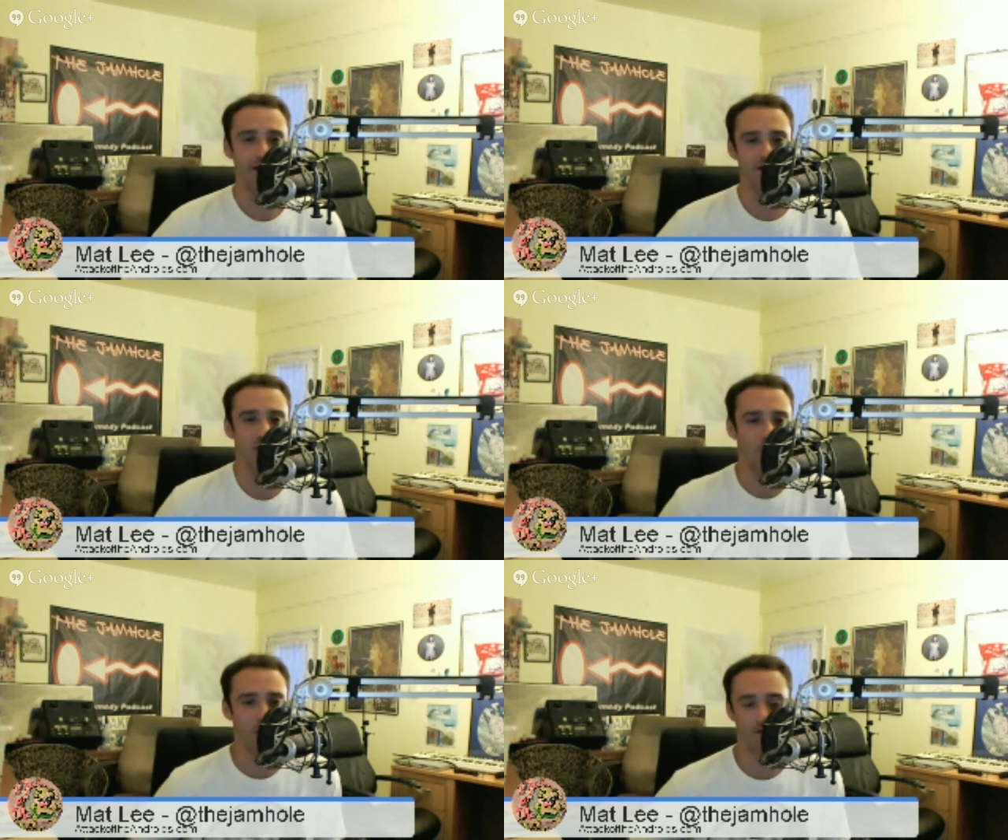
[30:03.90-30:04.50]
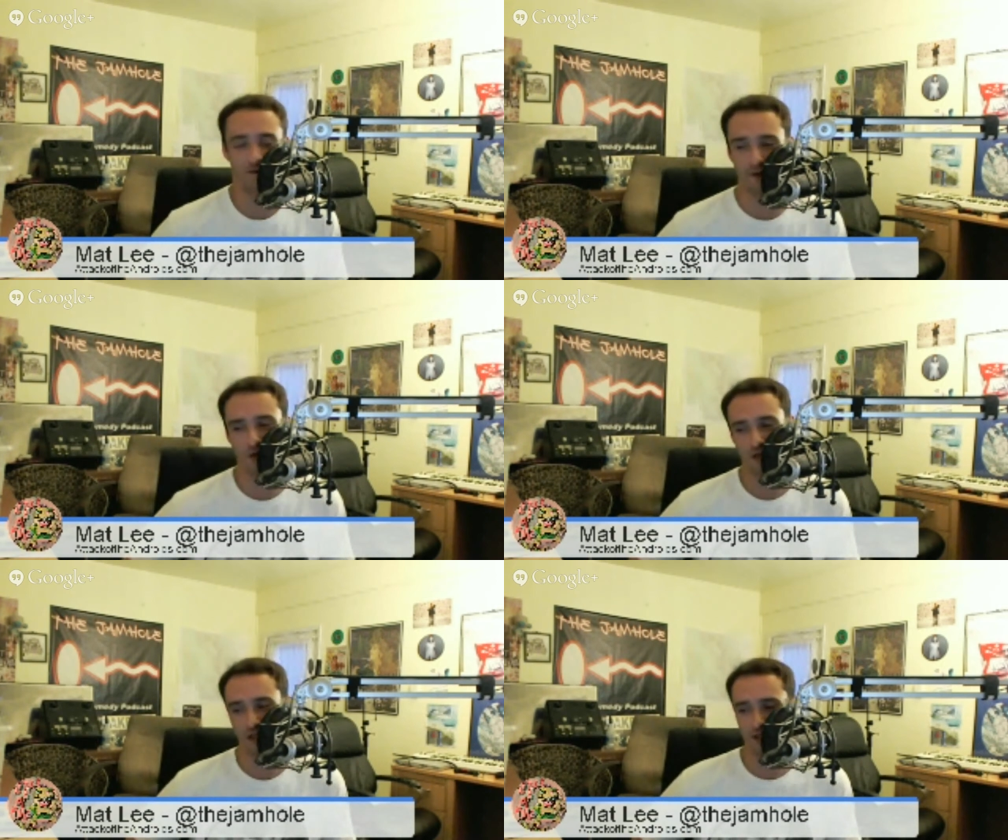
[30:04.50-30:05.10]
sort
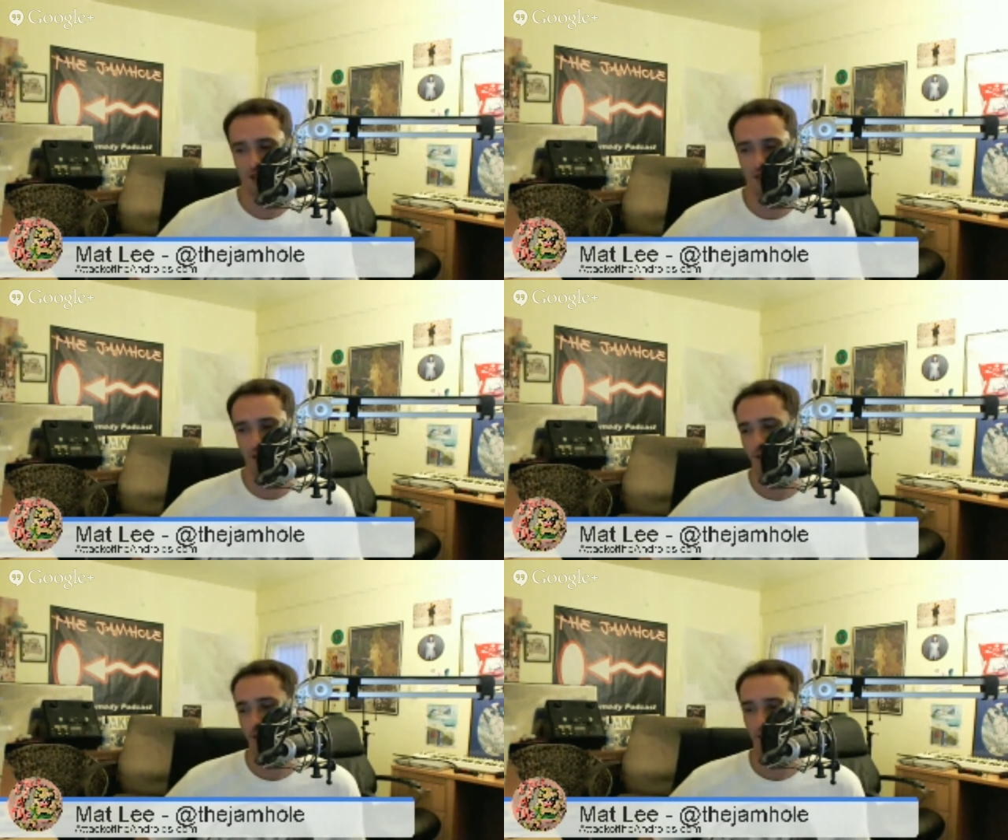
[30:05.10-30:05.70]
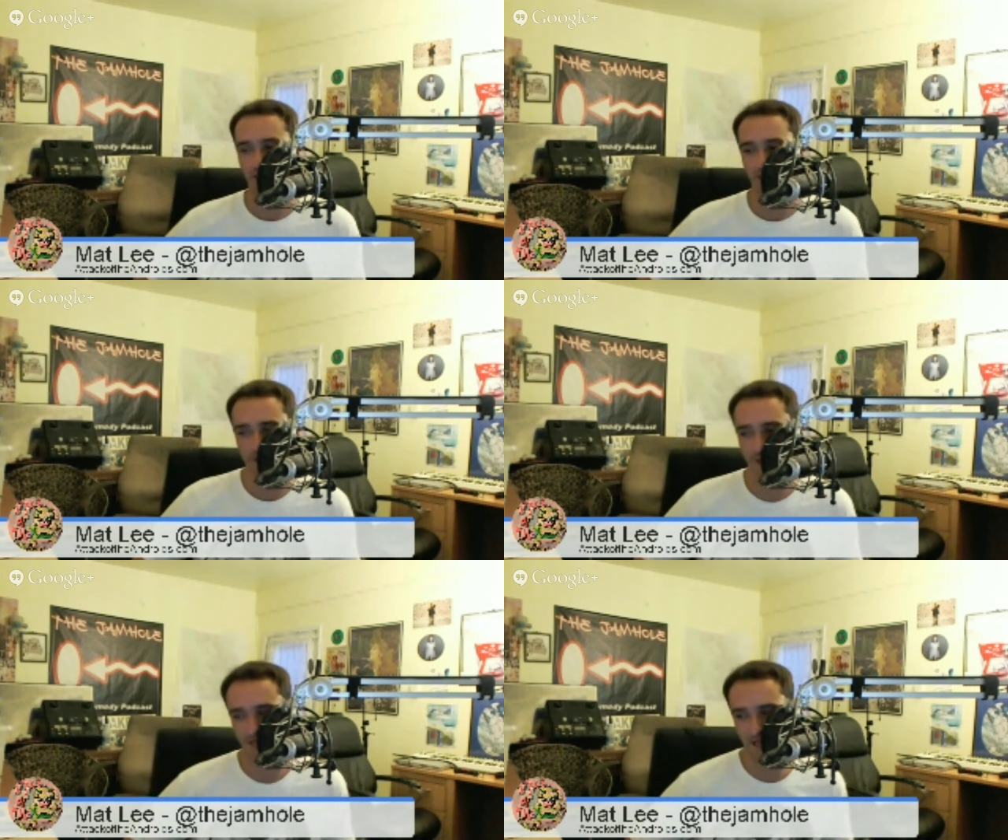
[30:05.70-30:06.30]
function so that you would
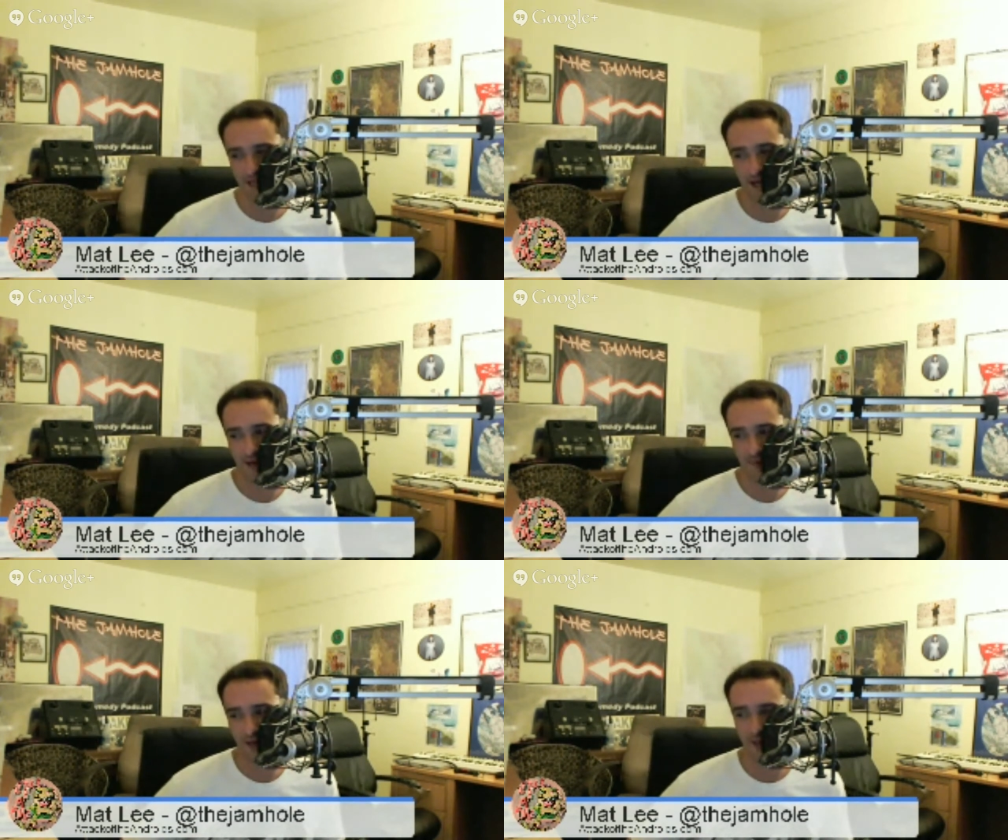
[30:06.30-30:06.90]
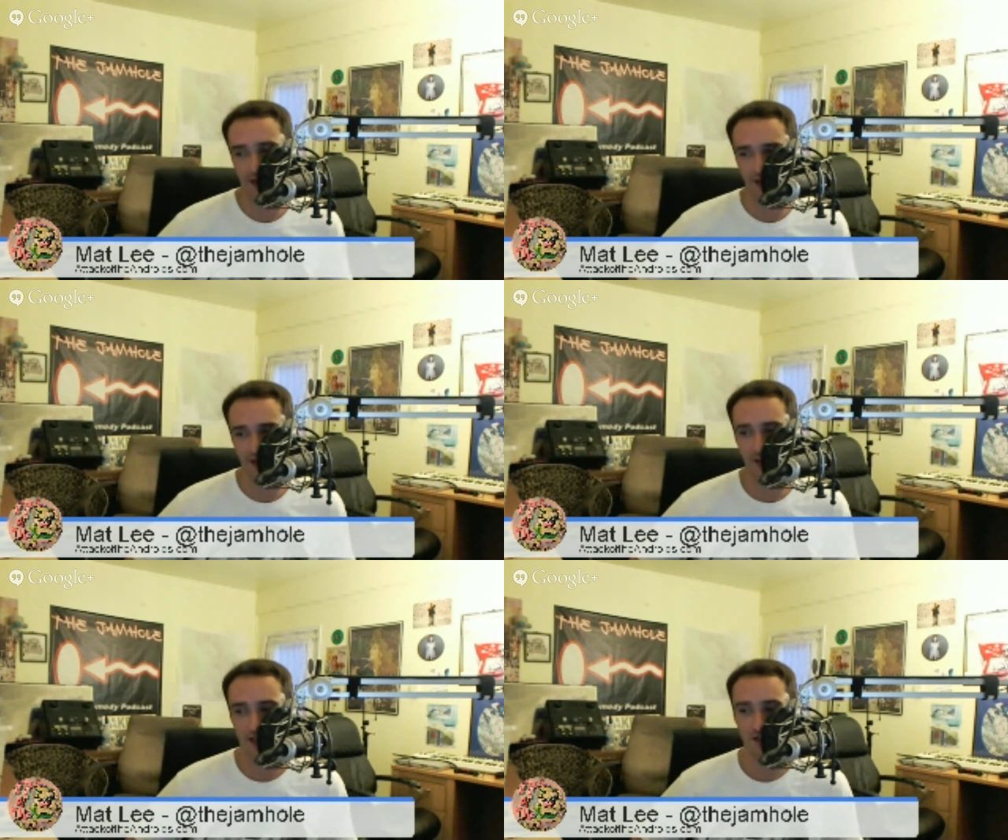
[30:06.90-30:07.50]
never see apps that
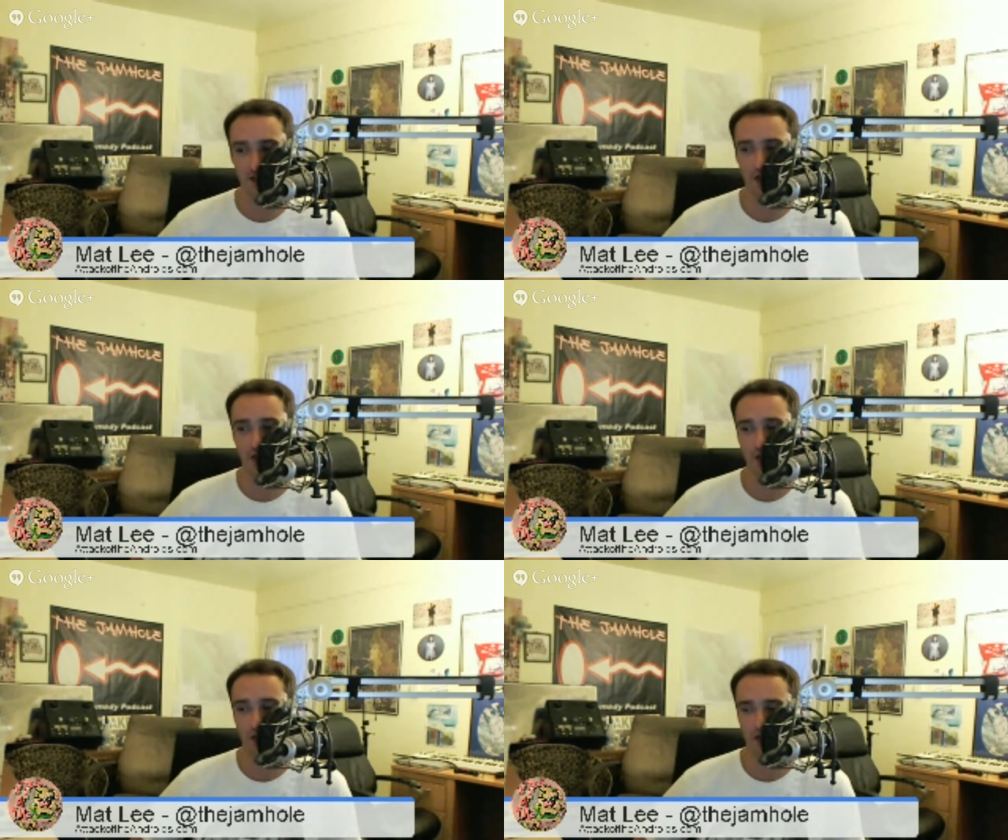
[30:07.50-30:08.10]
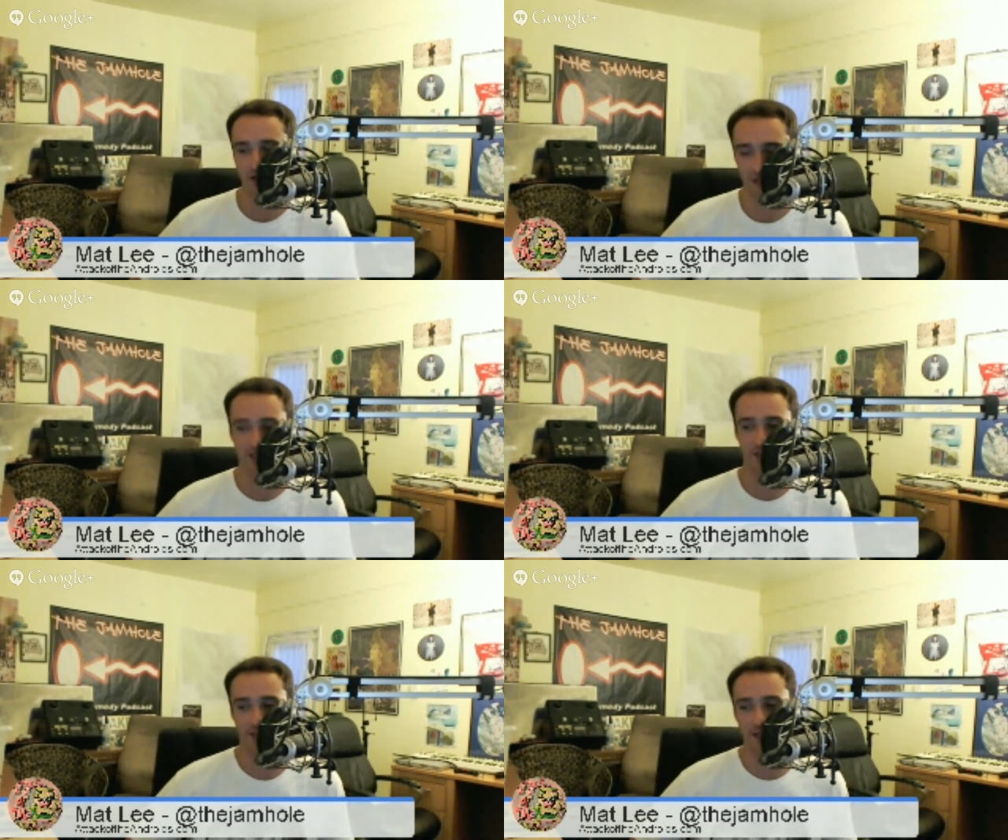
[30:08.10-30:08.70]
had $10
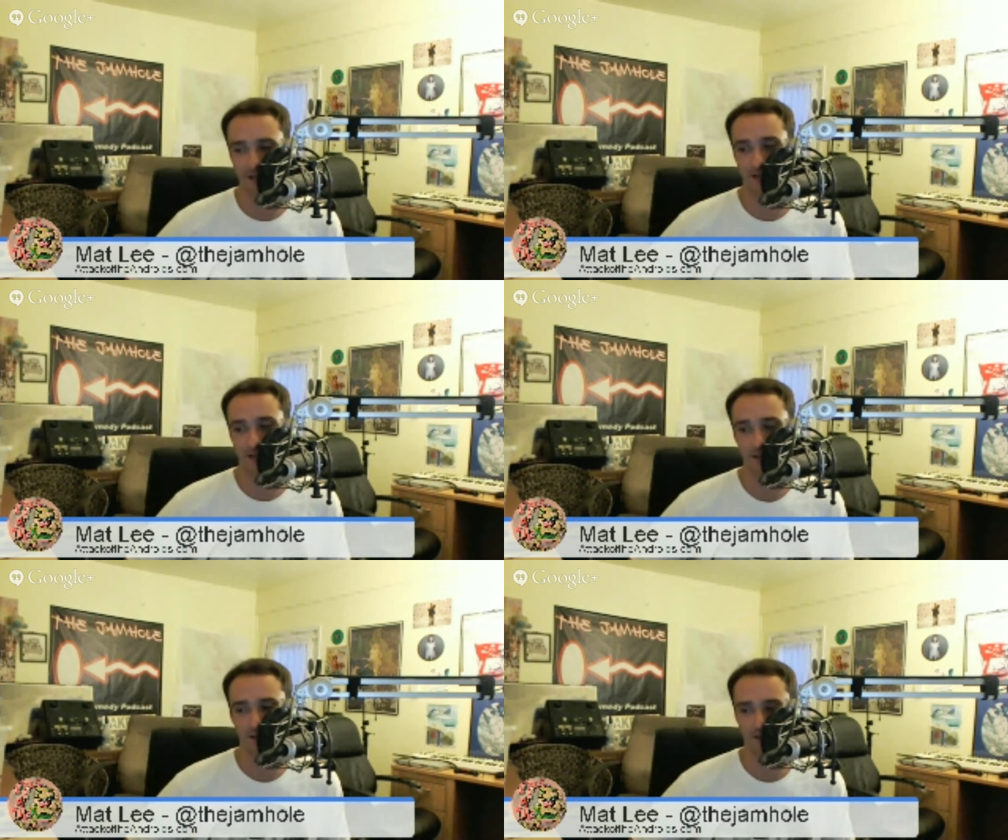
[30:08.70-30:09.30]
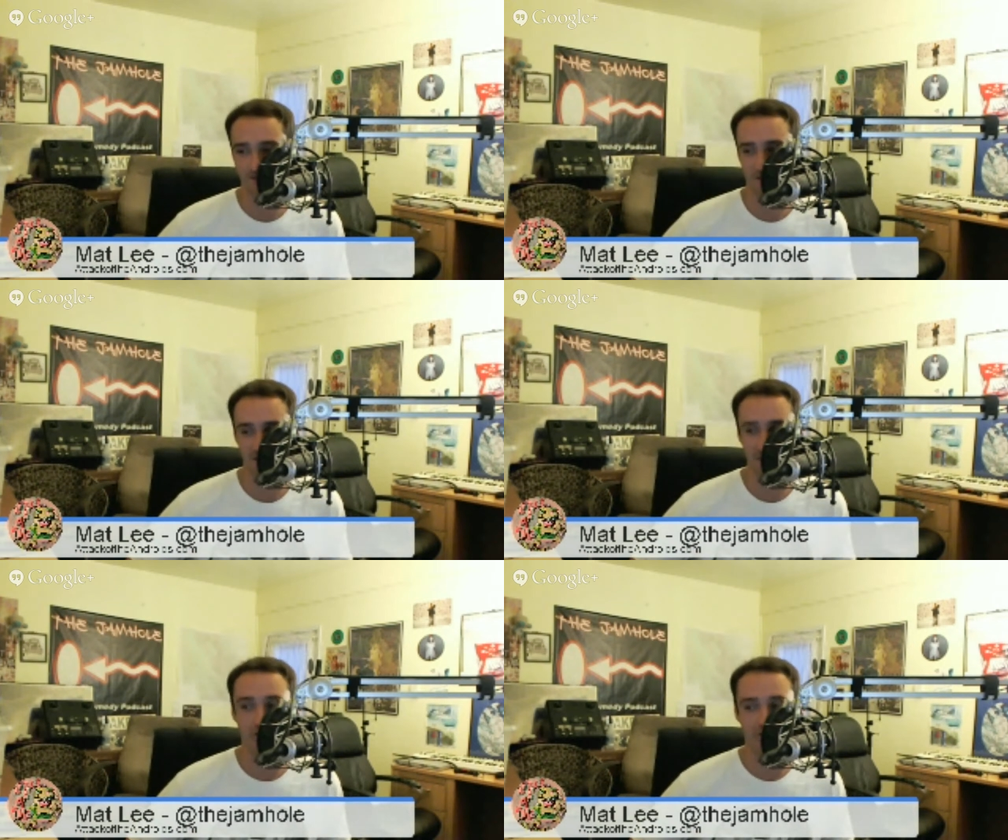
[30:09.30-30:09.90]
purchases like the
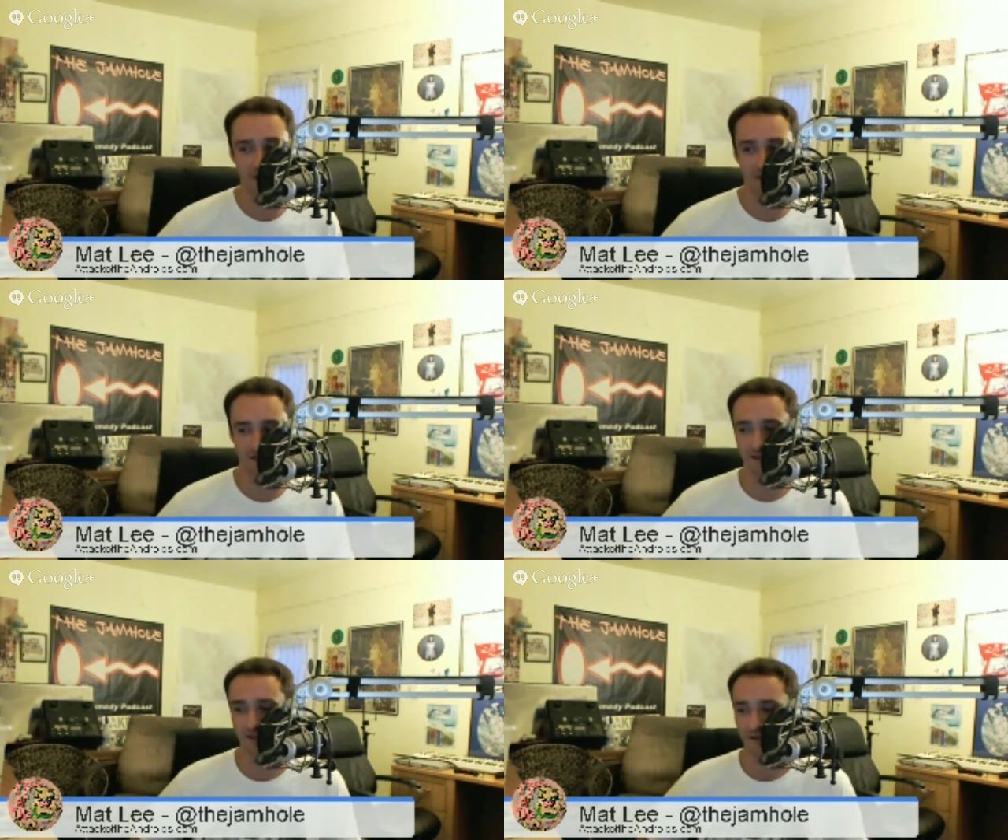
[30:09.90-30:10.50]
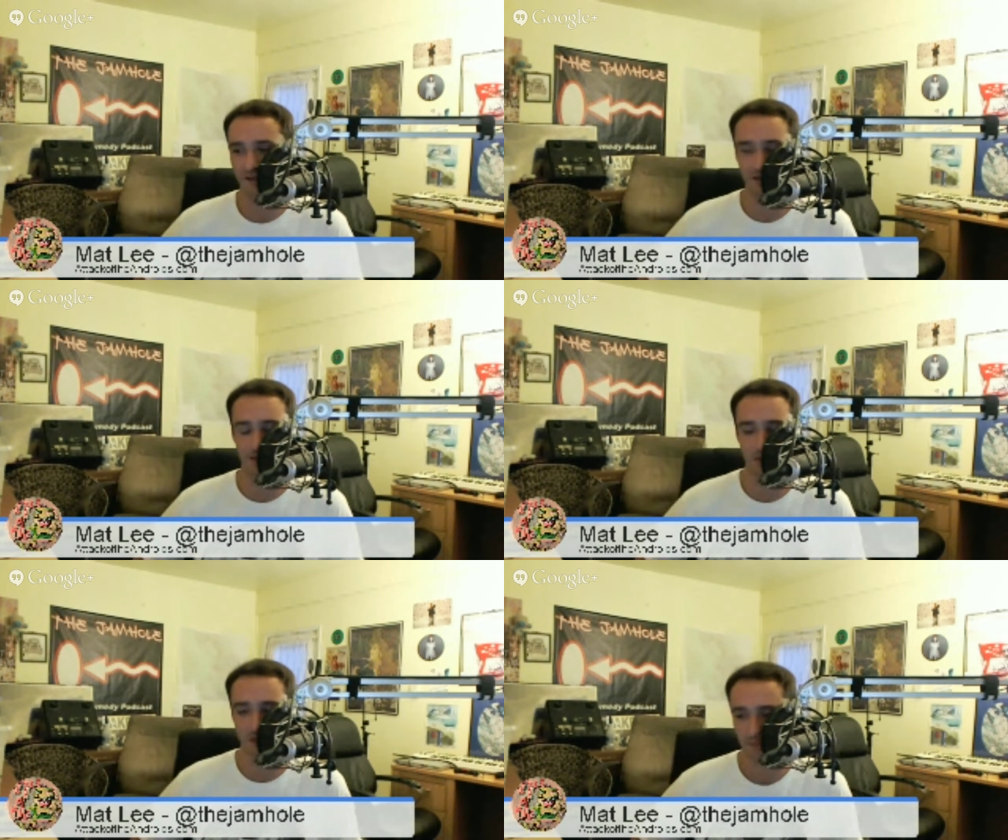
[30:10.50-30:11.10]
Final Fantasy
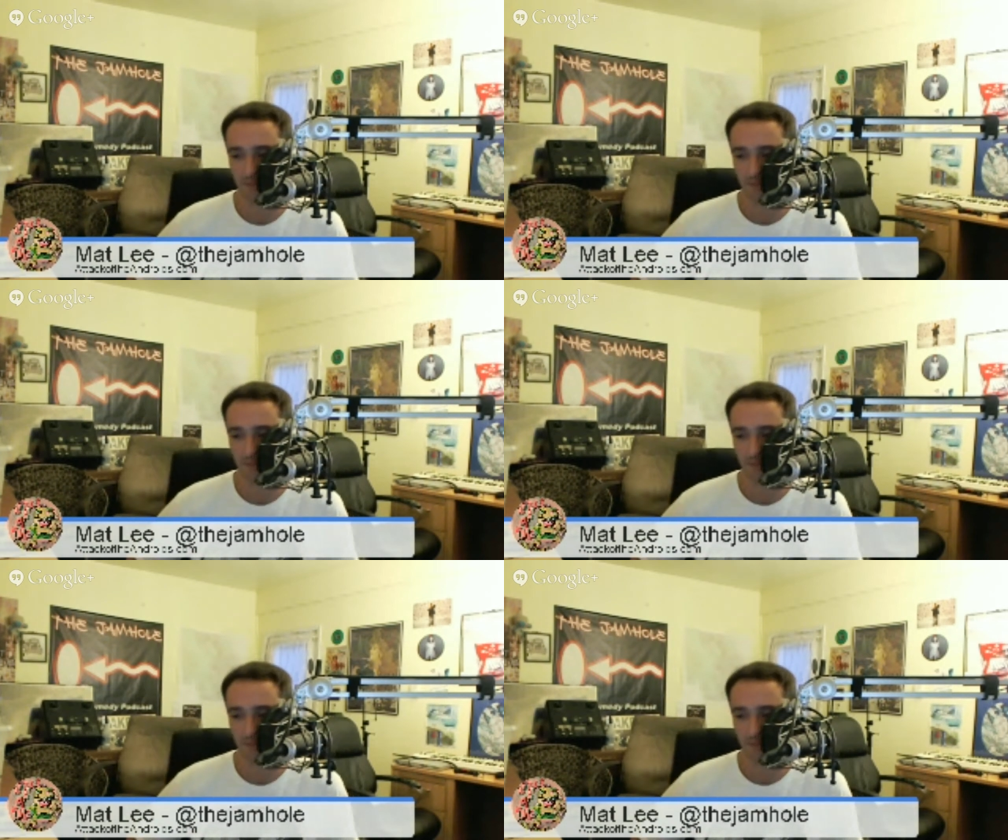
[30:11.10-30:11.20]
games.